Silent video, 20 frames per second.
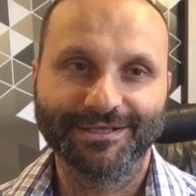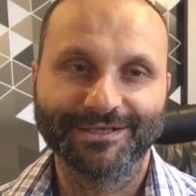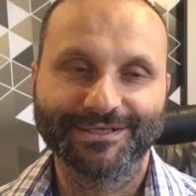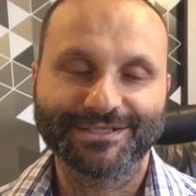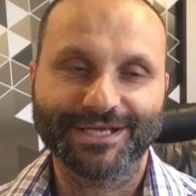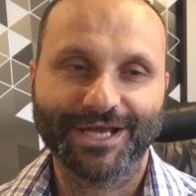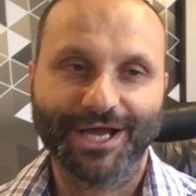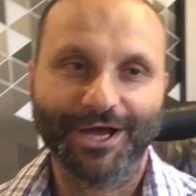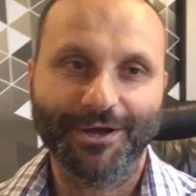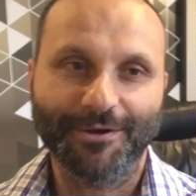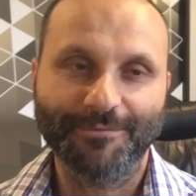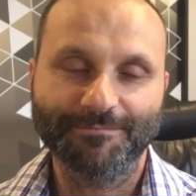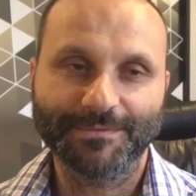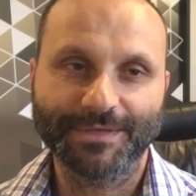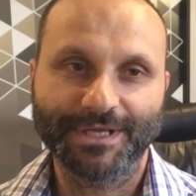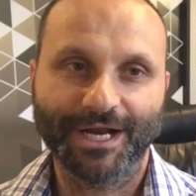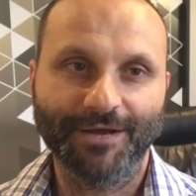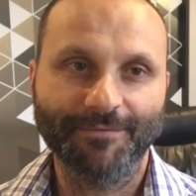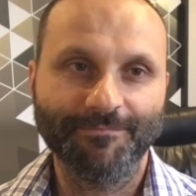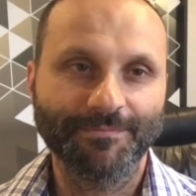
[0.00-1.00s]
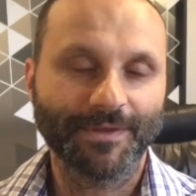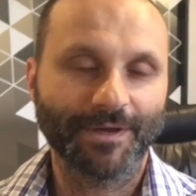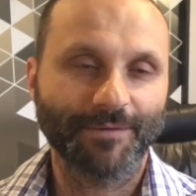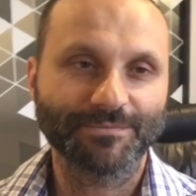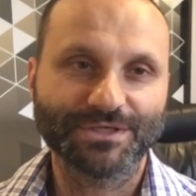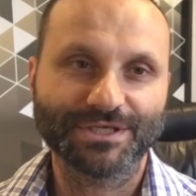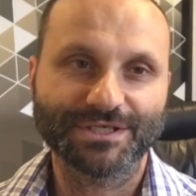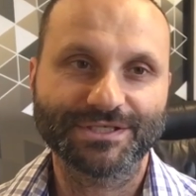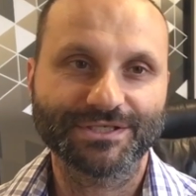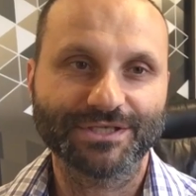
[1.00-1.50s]
So,
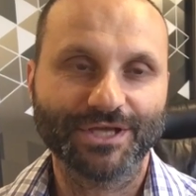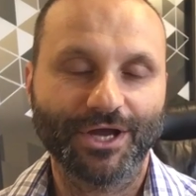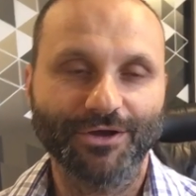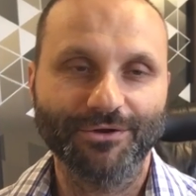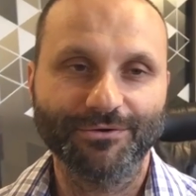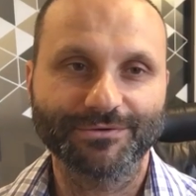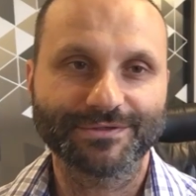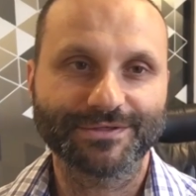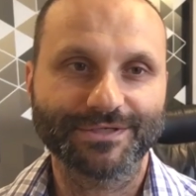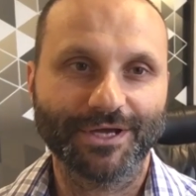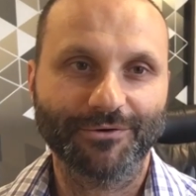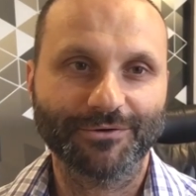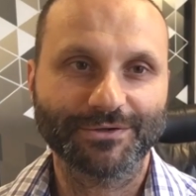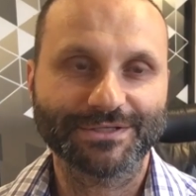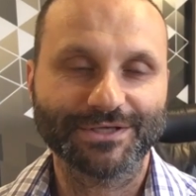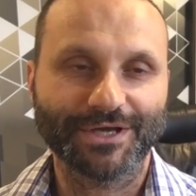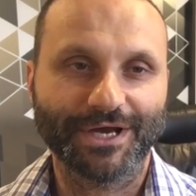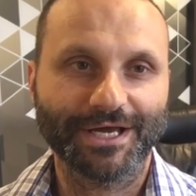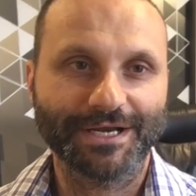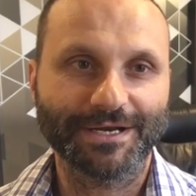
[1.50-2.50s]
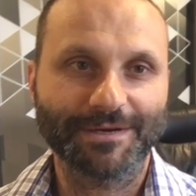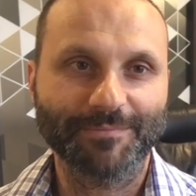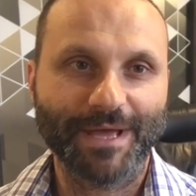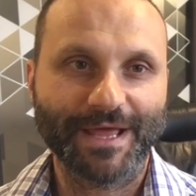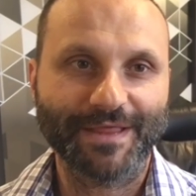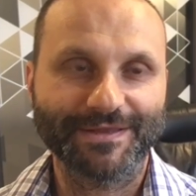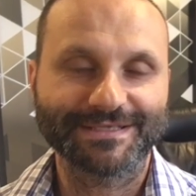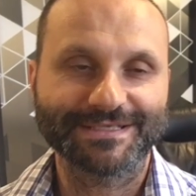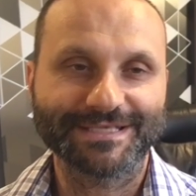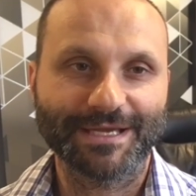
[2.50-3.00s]
I'm just so, so excited
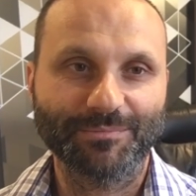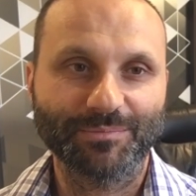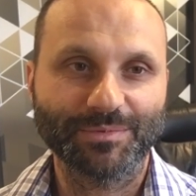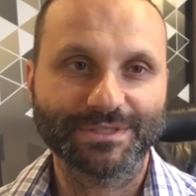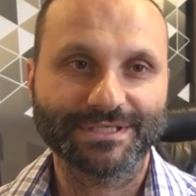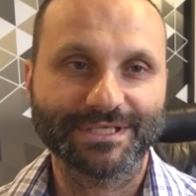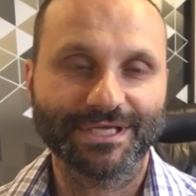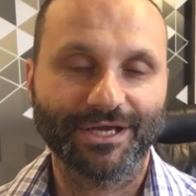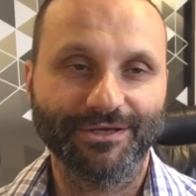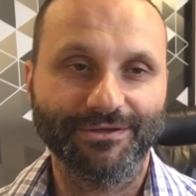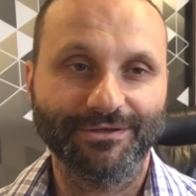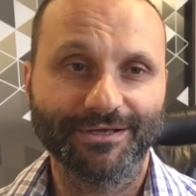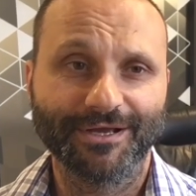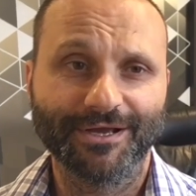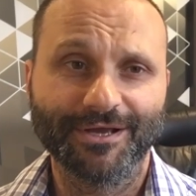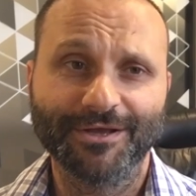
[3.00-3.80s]
about this episode.